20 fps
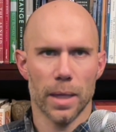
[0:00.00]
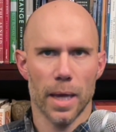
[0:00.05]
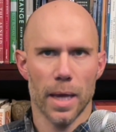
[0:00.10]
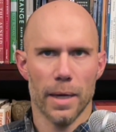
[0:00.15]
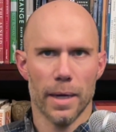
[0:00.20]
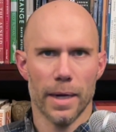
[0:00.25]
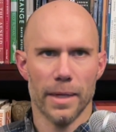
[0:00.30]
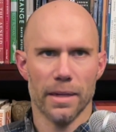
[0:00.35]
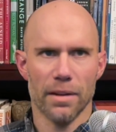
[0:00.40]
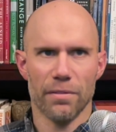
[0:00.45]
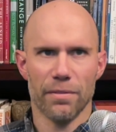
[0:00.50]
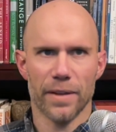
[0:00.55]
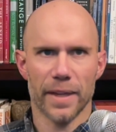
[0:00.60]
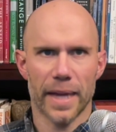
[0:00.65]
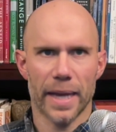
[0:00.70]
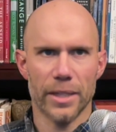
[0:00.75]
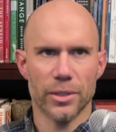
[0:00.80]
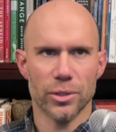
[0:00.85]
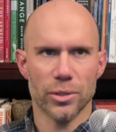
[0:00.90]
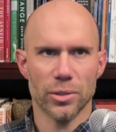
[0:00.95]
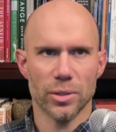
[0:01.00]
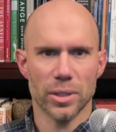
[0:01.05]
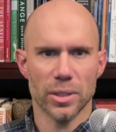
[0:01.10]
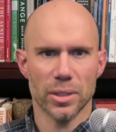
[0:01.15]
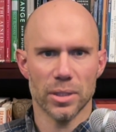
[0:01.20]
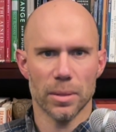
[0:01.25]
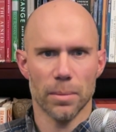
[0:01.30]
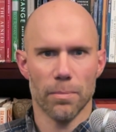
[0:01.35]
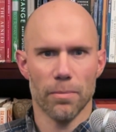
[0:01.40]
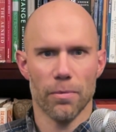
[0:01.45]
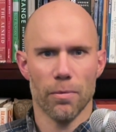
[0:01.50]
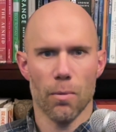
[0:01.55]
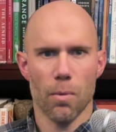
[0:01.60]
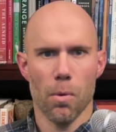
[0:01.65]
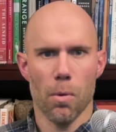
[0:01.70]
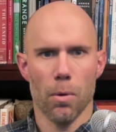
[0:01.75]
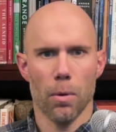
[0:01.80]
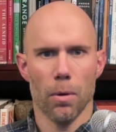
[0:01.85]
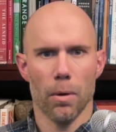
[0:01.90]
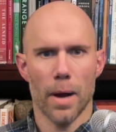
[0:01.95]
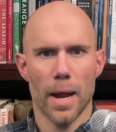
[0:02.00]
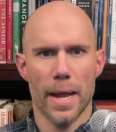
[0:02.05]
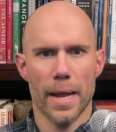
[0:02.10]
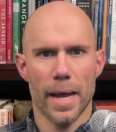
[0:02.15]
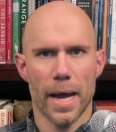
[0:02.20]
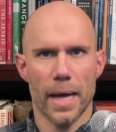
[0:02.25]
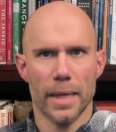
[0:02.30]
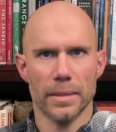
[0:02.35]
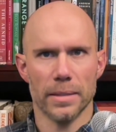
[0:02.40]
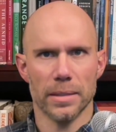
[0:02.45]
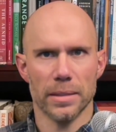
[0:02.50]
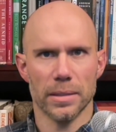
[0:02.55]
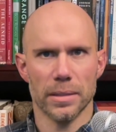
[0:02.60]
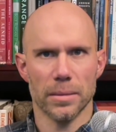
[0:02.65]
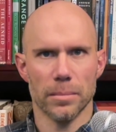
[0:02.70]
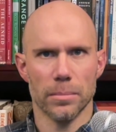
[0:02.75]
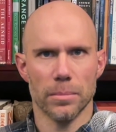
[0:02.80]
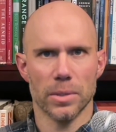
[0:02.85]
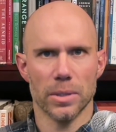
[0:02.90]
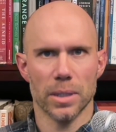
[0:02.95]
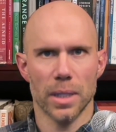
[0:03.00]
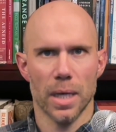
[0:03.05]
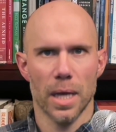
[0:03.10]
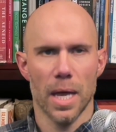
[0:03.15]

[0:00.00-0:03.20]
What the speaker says: and identification system for AI systems,